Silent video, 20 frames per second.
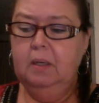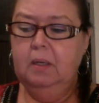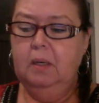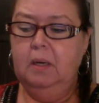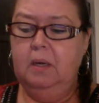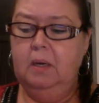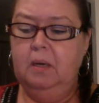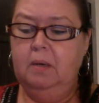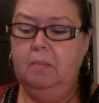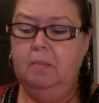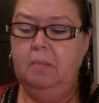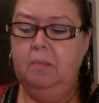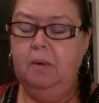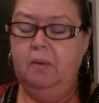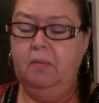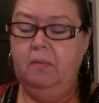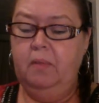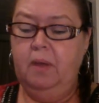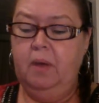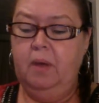
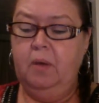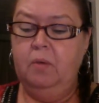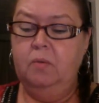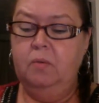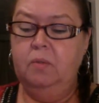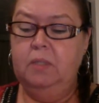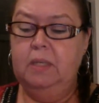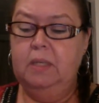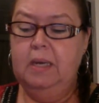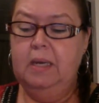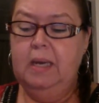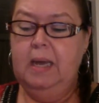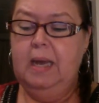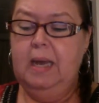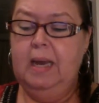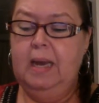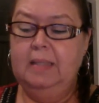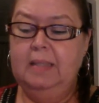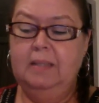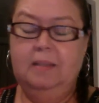of those.
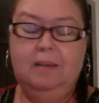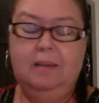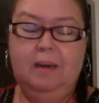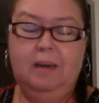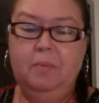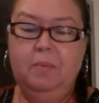And I